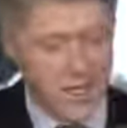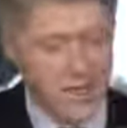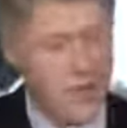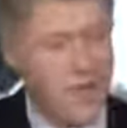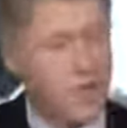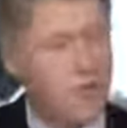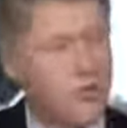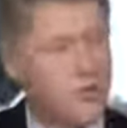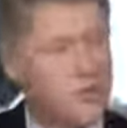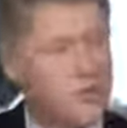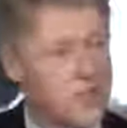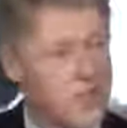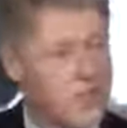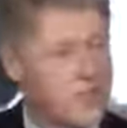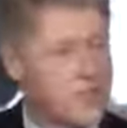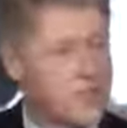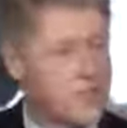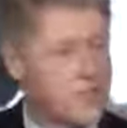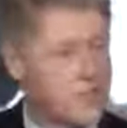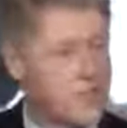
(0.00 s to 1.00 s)
that will
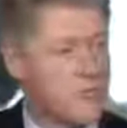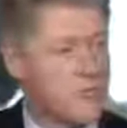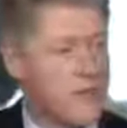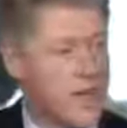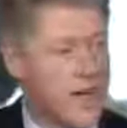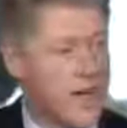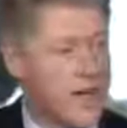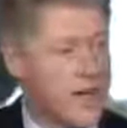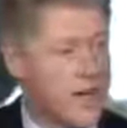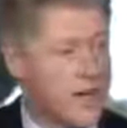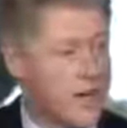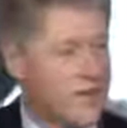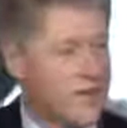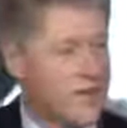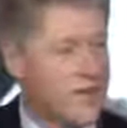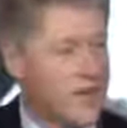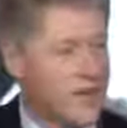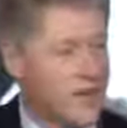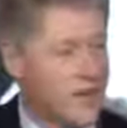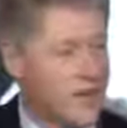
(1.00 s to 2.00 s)
take some of the bite out of
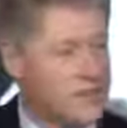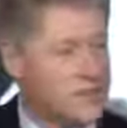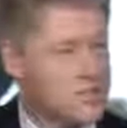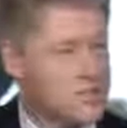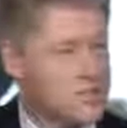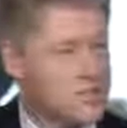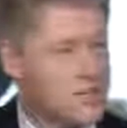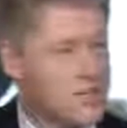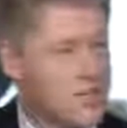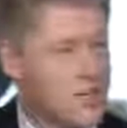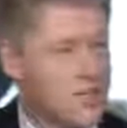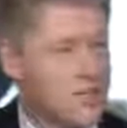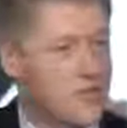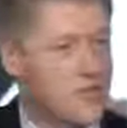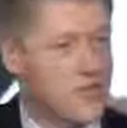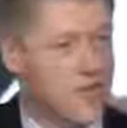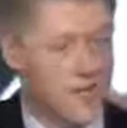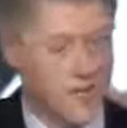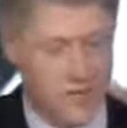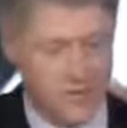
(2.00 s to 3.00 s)
the cost of
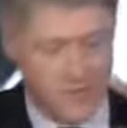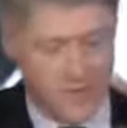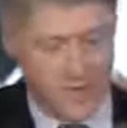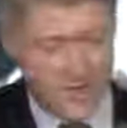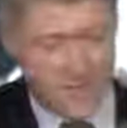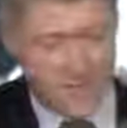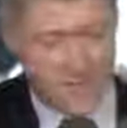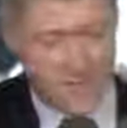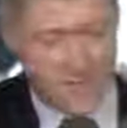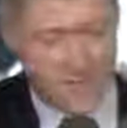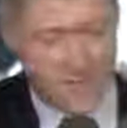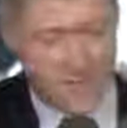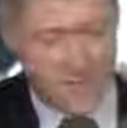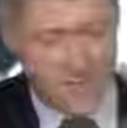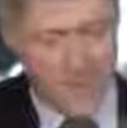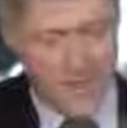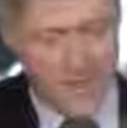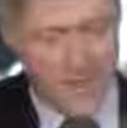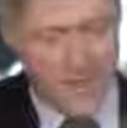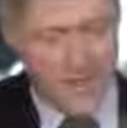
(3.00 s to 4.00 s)
recovery.
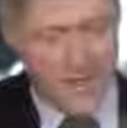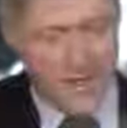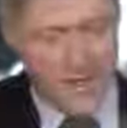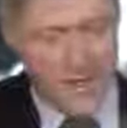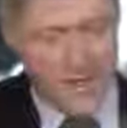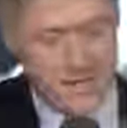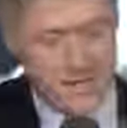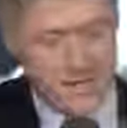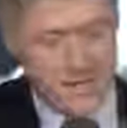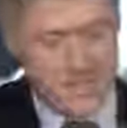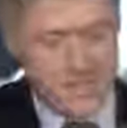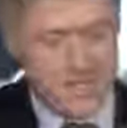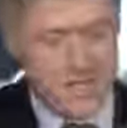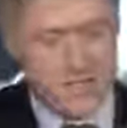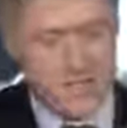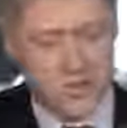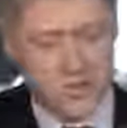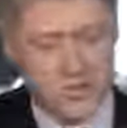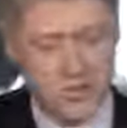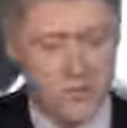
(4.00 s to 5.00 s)
The
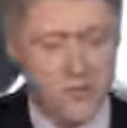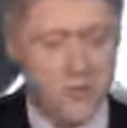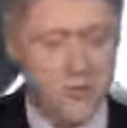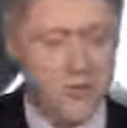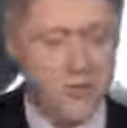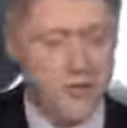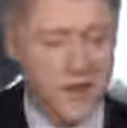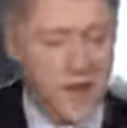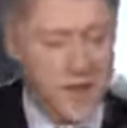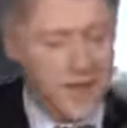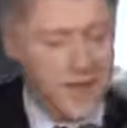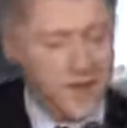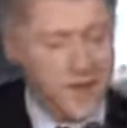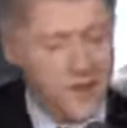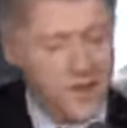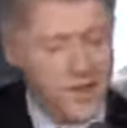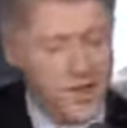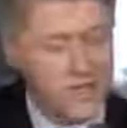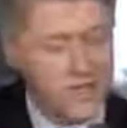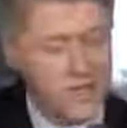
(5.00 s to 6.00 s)
assistance will be provided
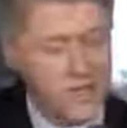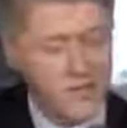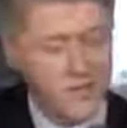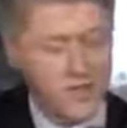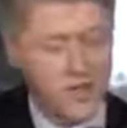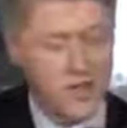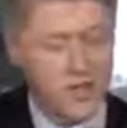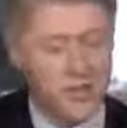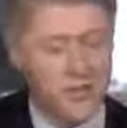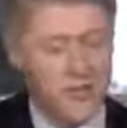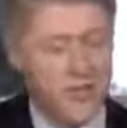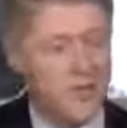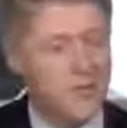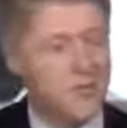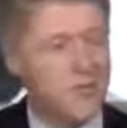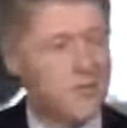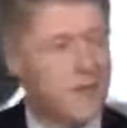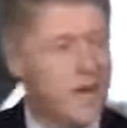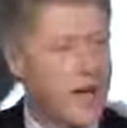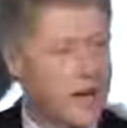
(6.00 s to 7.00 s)
under HUD's Community
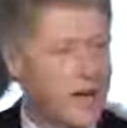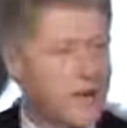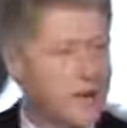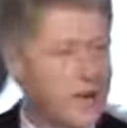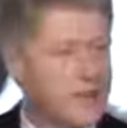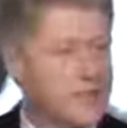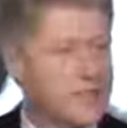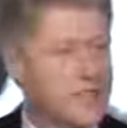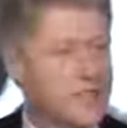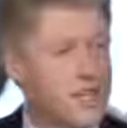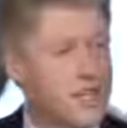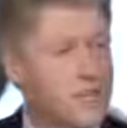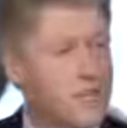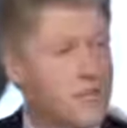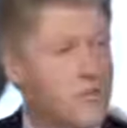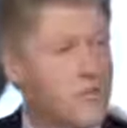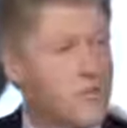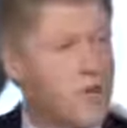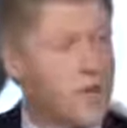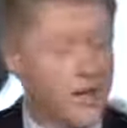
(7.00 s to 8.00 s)
Development Block Grant
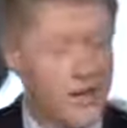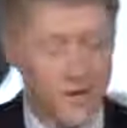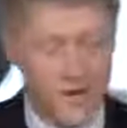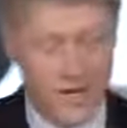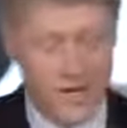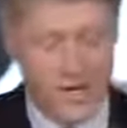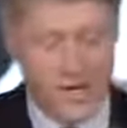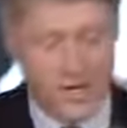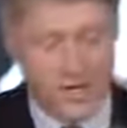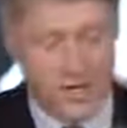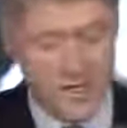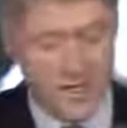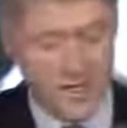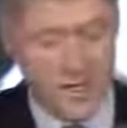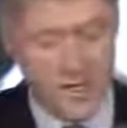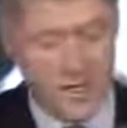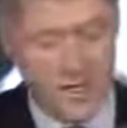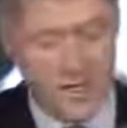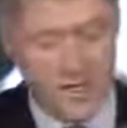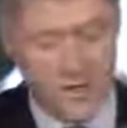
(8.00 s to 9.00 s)
Section 108
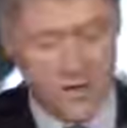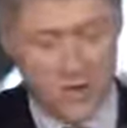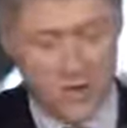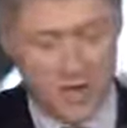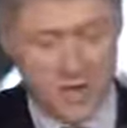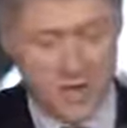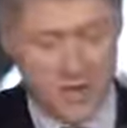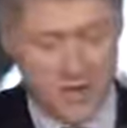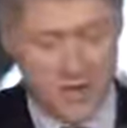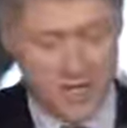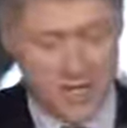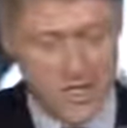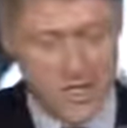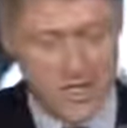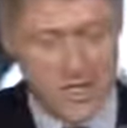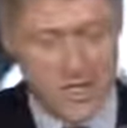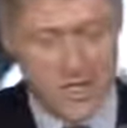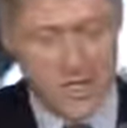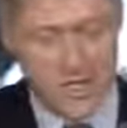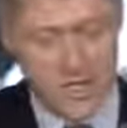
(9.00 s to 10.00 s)
Loan
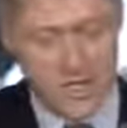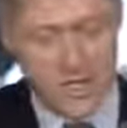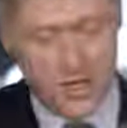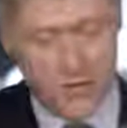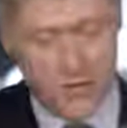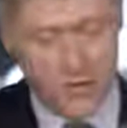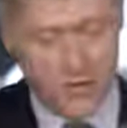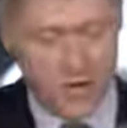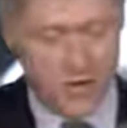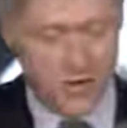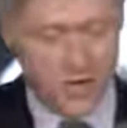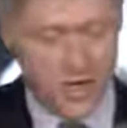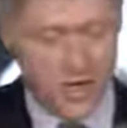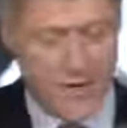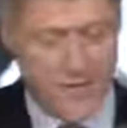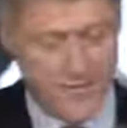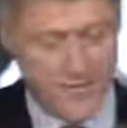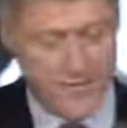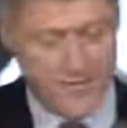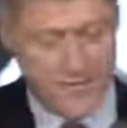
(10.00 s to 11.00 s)
Guarantee Program.